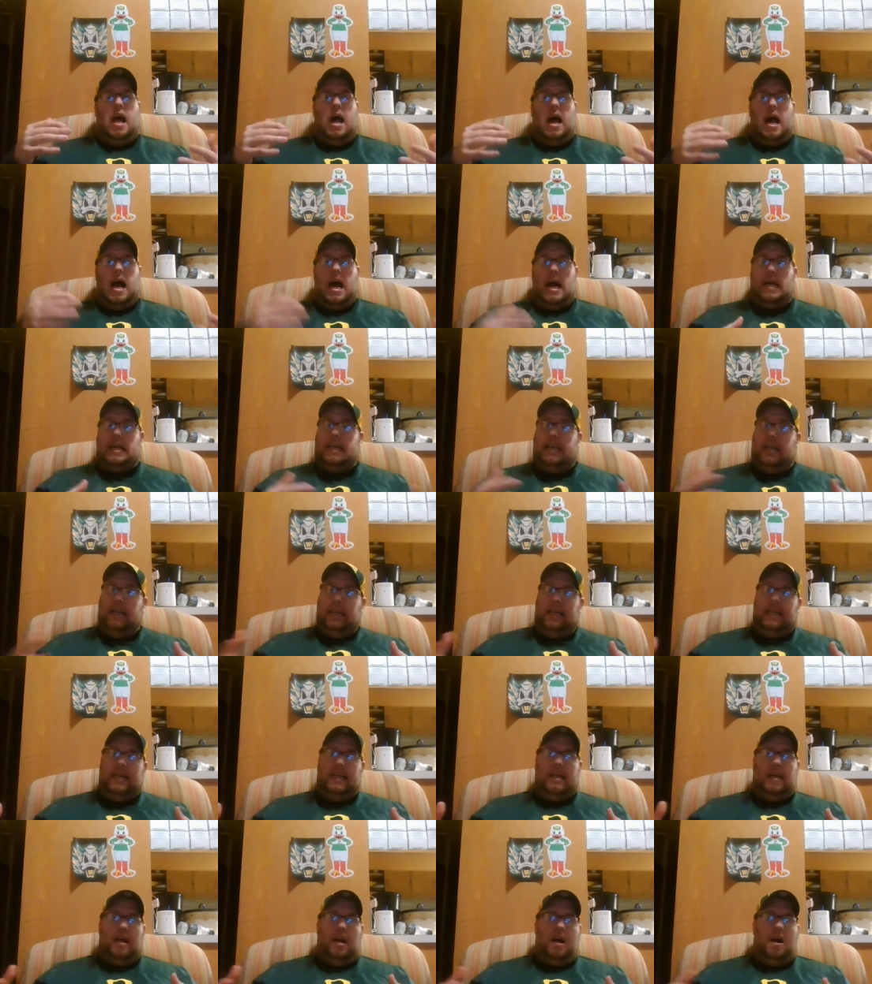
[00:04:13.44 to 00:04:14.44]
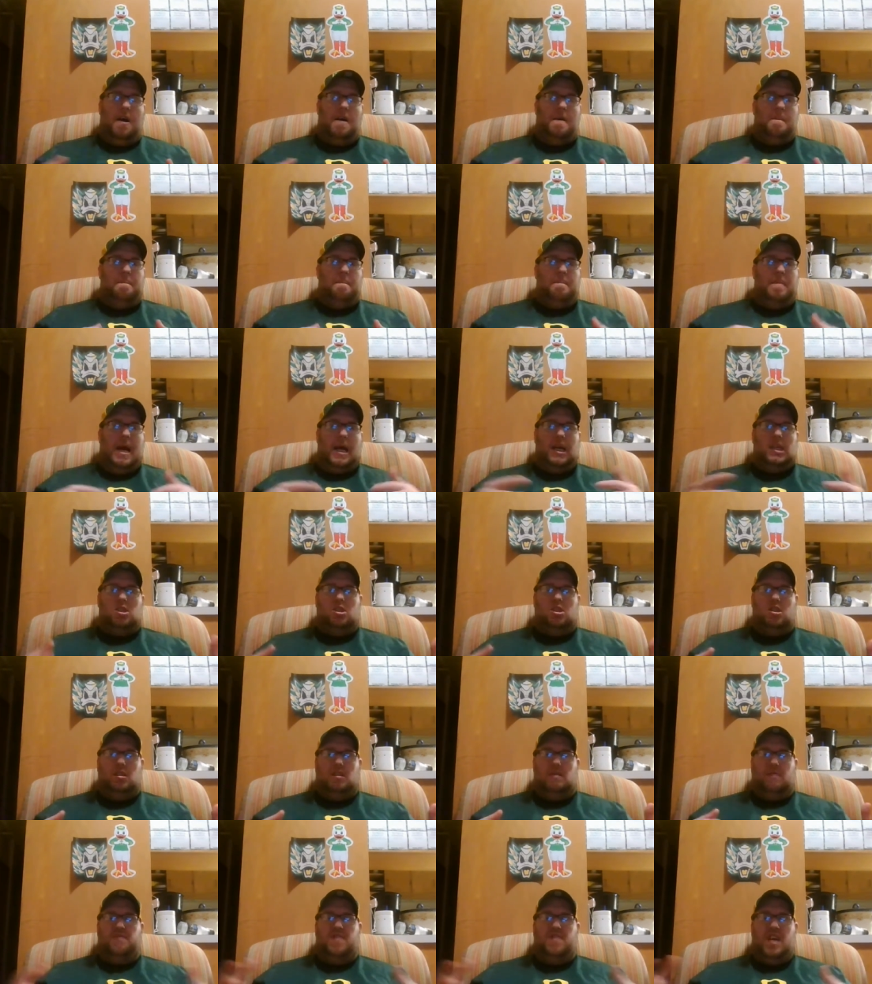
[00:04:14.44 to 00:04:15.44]
I get it. Um,
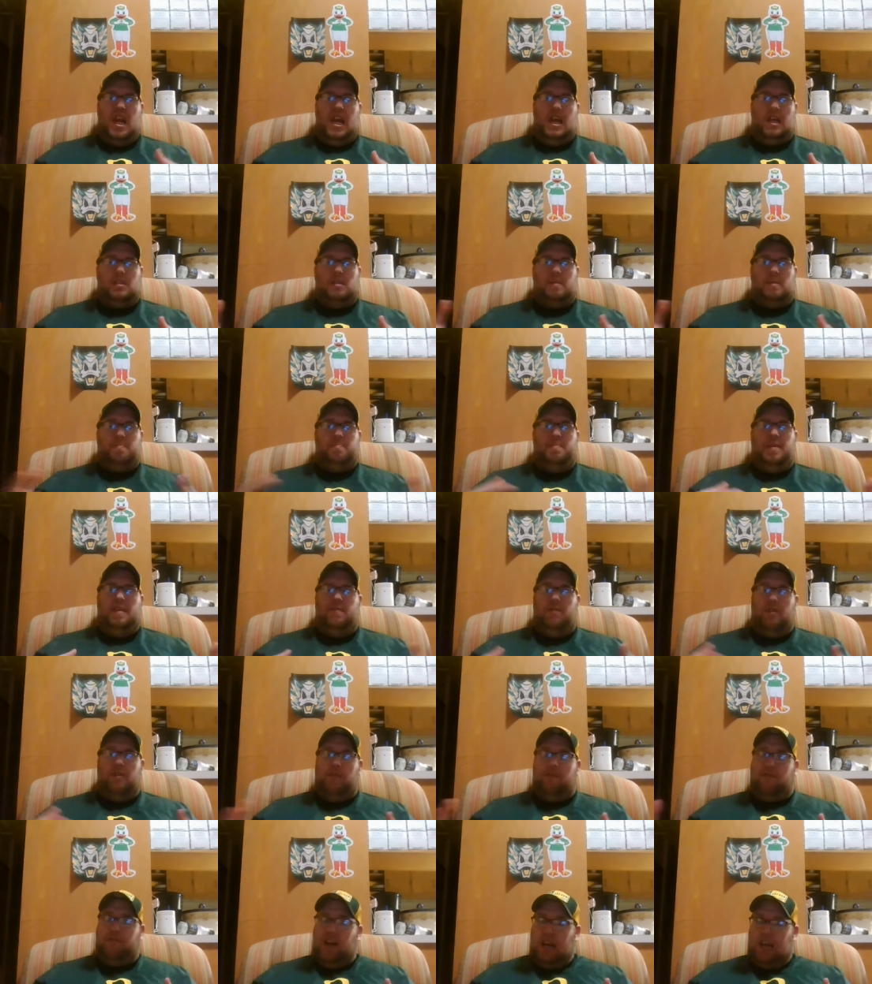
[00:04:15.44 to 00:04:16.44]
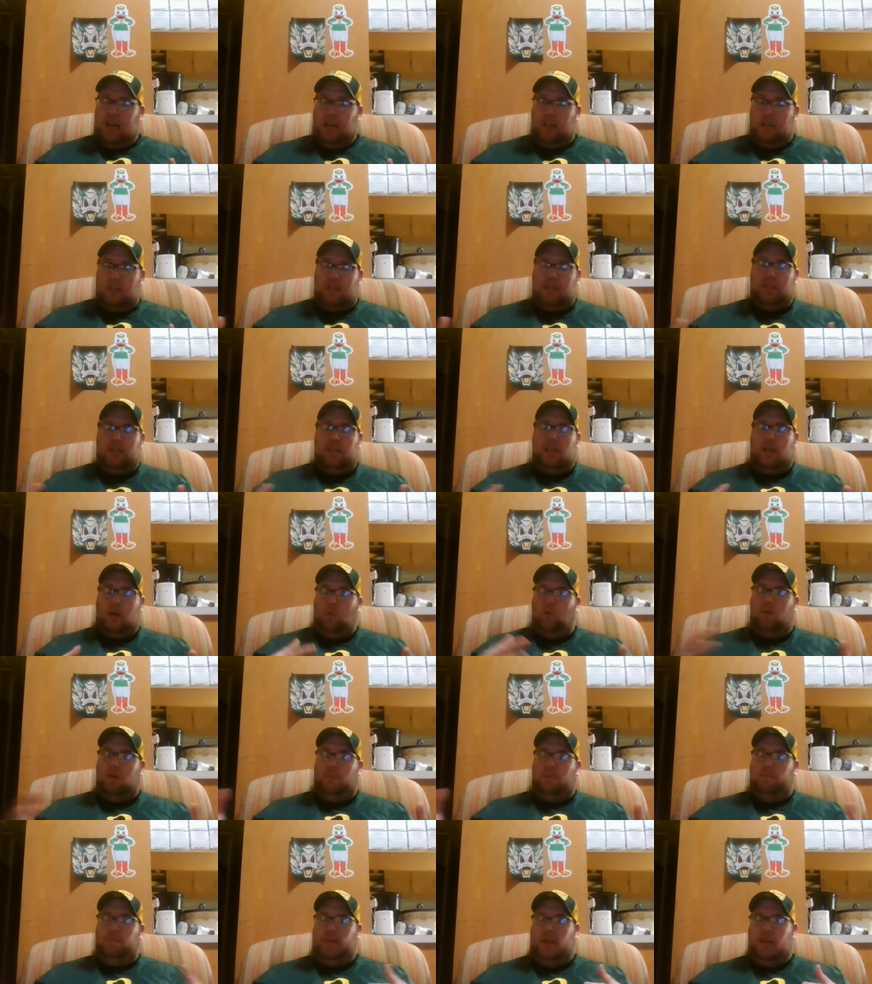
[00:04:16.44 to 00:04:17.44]
Badgers fans, Beaver fans, they
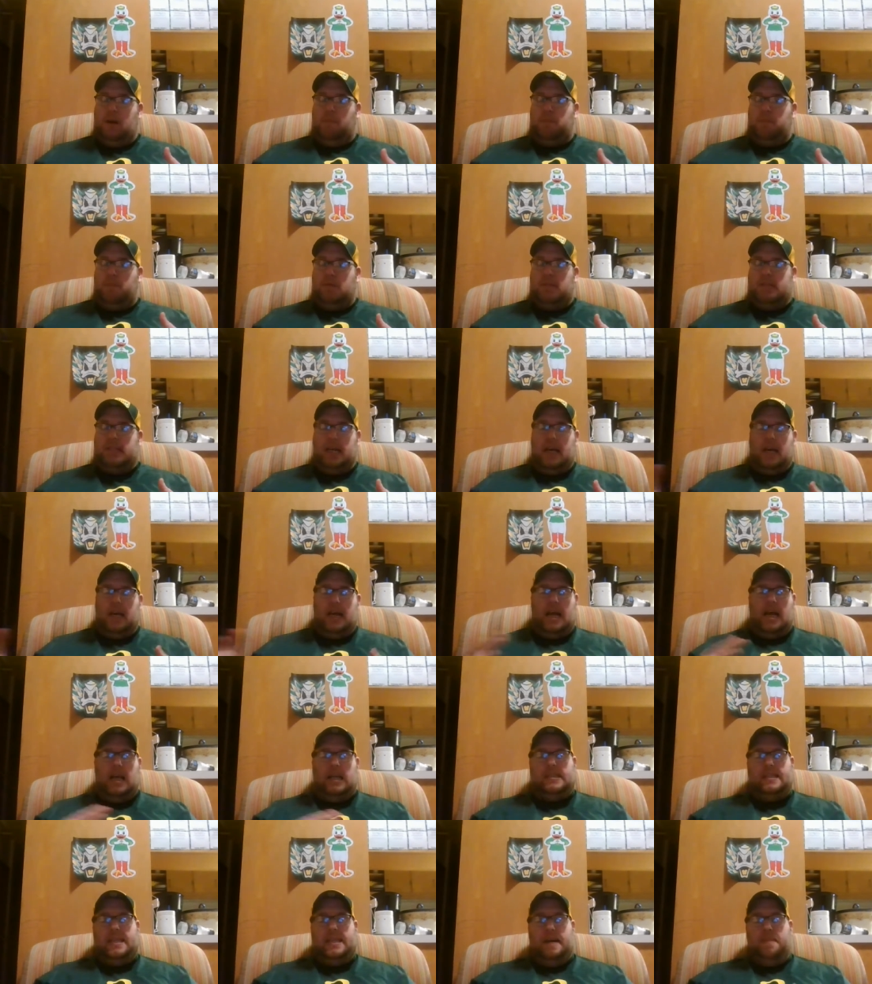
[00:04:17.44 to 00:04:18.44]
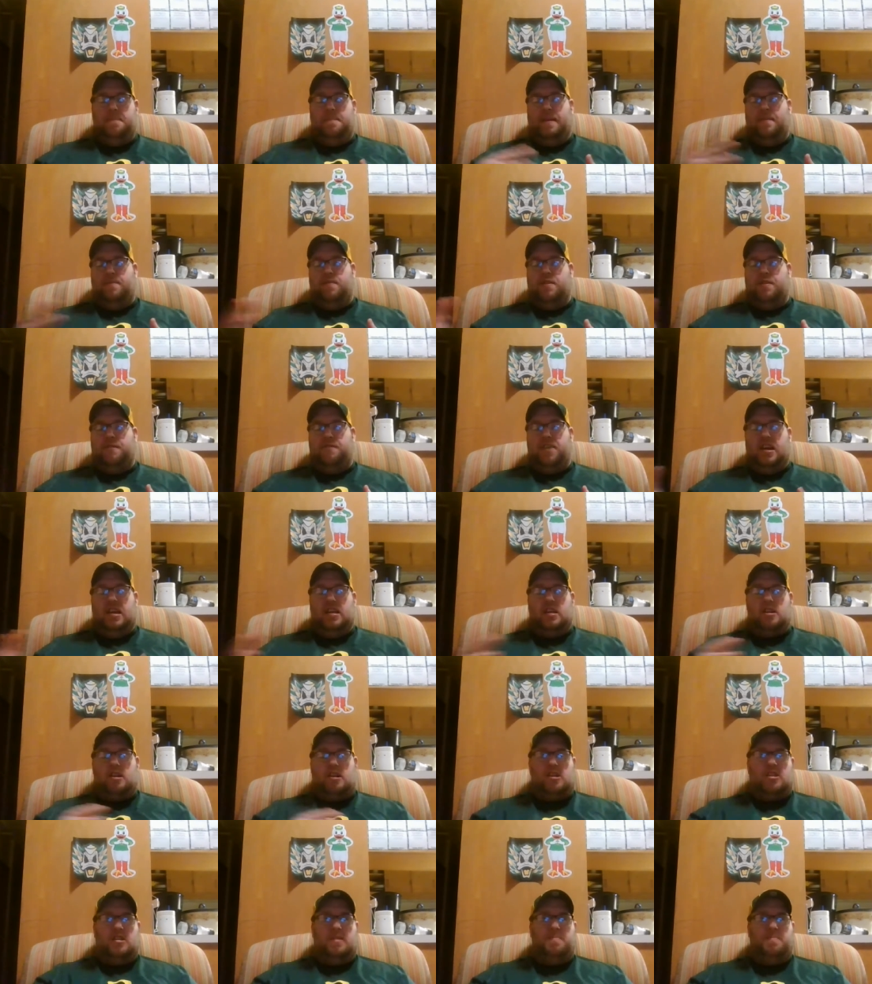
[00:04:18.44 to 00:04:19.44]
would be upset. I say Beaver
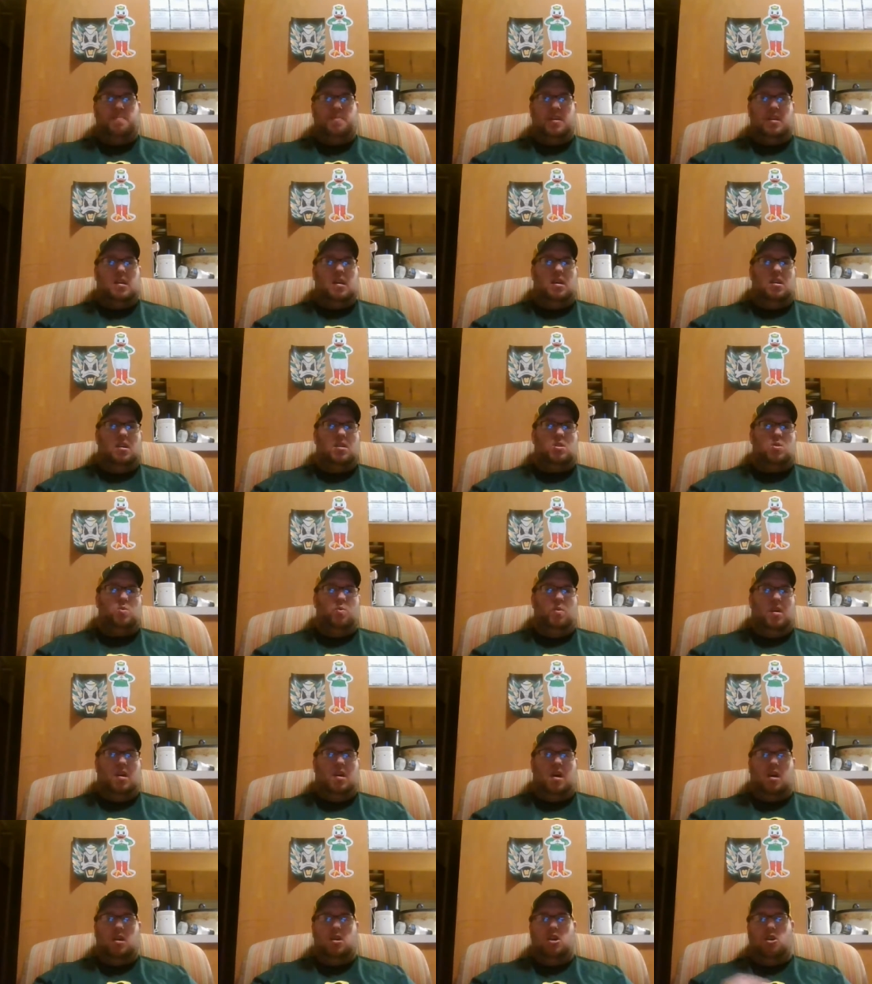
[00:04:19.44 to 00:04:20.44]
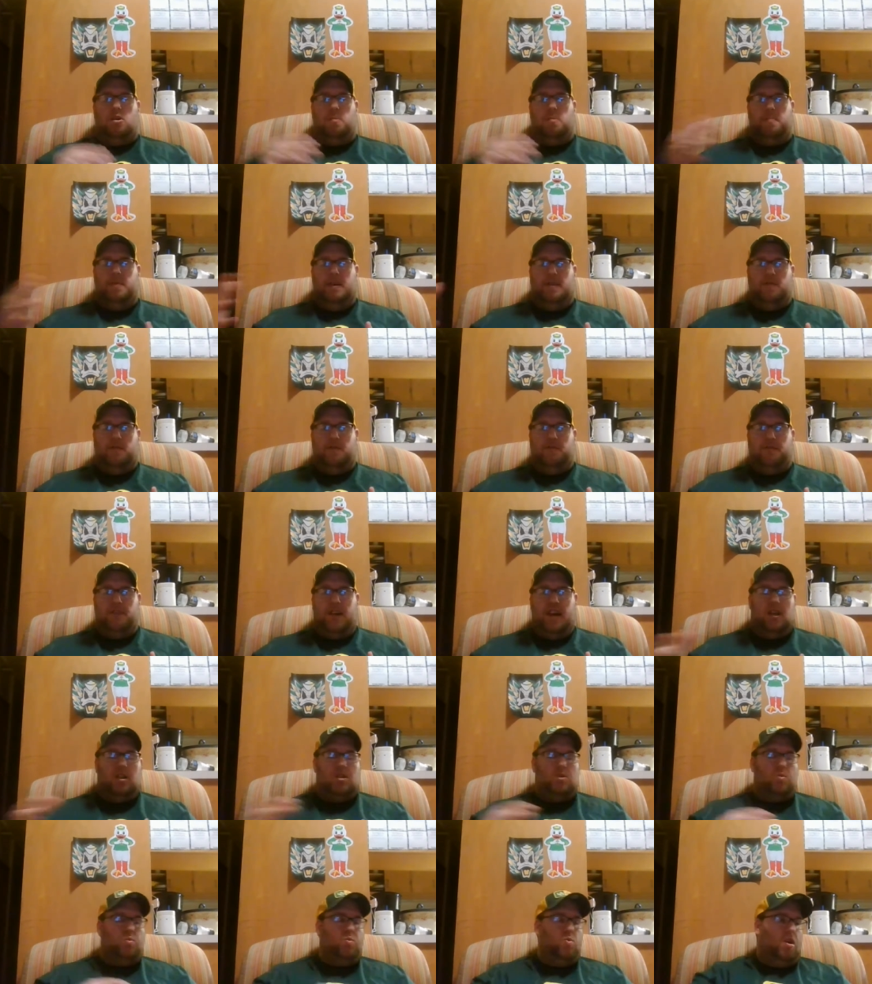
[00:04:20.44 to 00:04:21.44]
fans because we all know Beaver
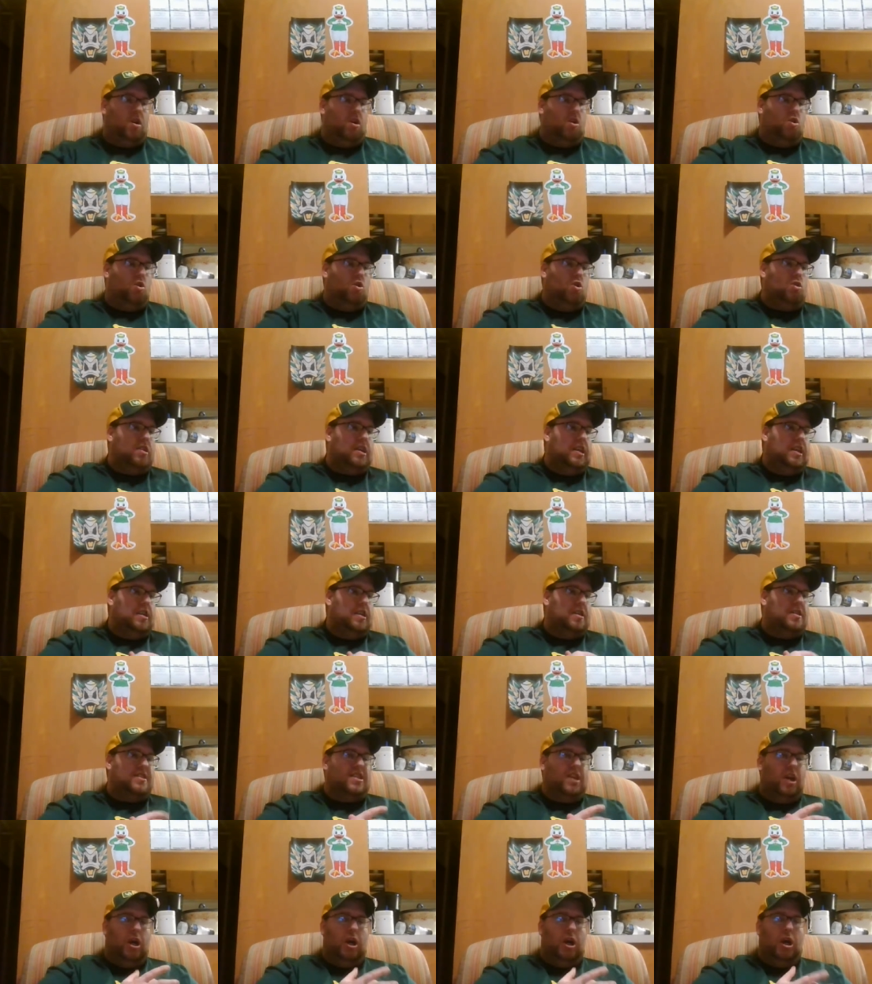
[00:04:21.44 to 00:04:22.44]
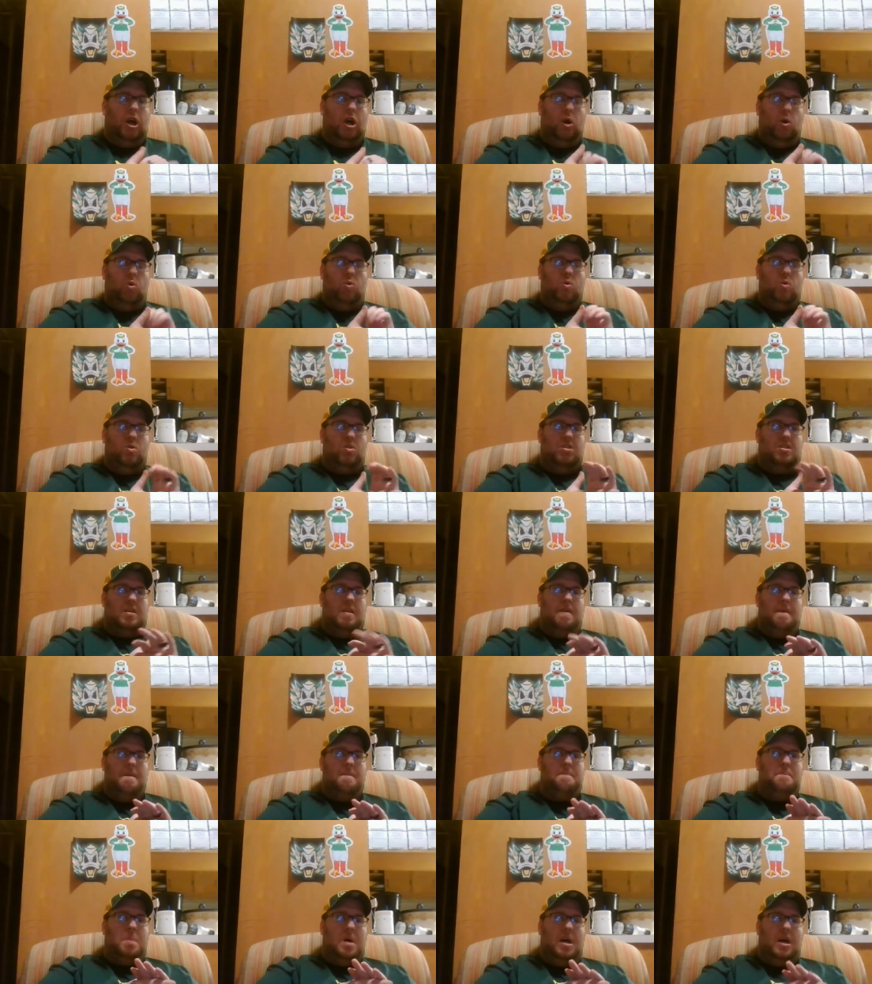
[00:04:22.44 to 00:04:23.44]
fans want Oregon to lose,
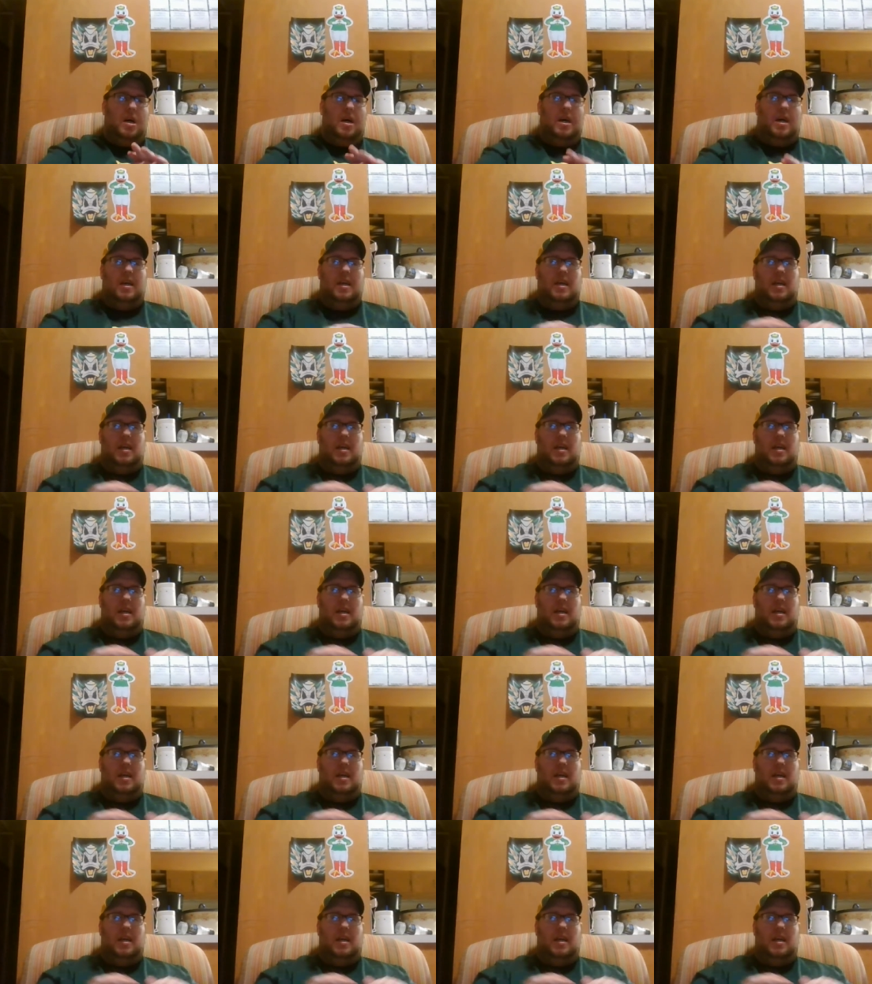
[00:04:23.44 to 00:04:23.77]
but